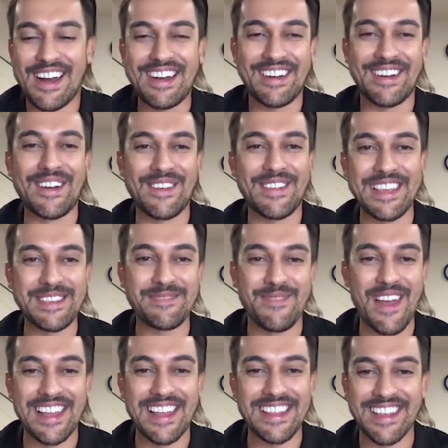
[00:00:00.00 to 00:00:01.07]
all of these
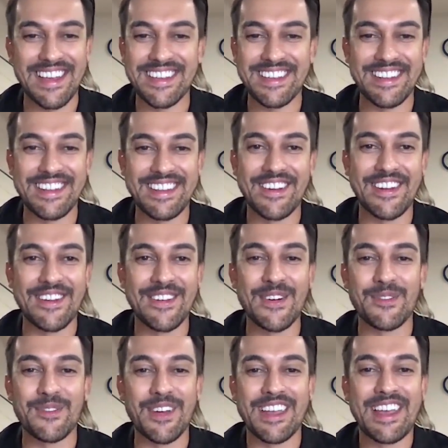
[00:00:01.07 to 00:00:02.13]
brands, like, not at
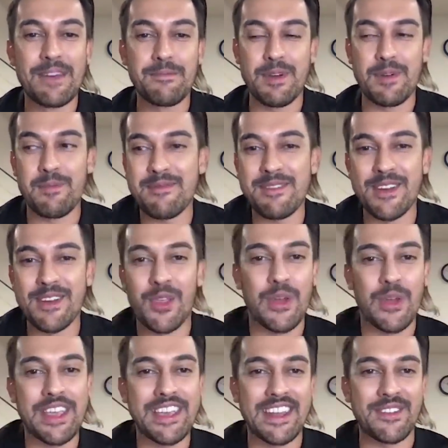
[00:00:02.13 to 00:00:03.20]
all, but, but maybe on the
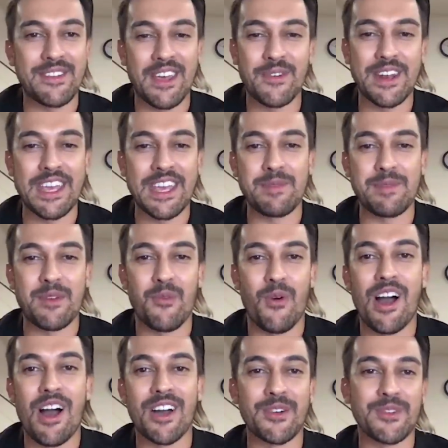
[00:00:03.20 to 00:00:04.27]
weekend they want to get a bit
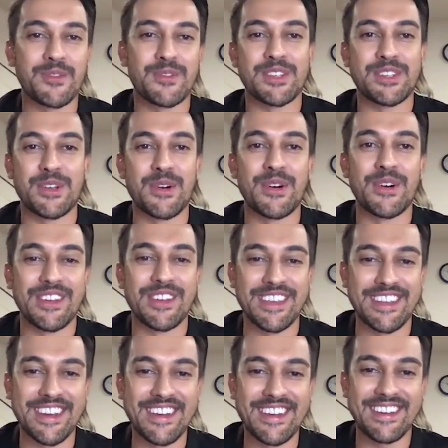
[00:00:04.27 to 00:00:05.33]
wild for sure,
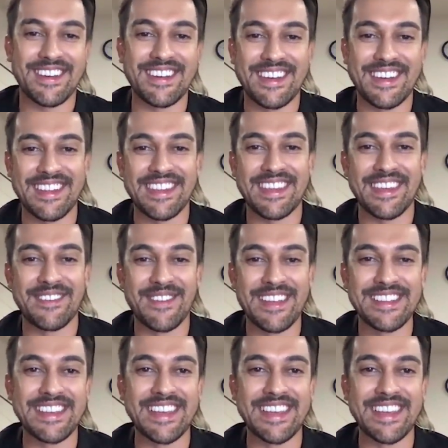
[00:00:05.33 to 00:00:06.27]
you know, get the Aventi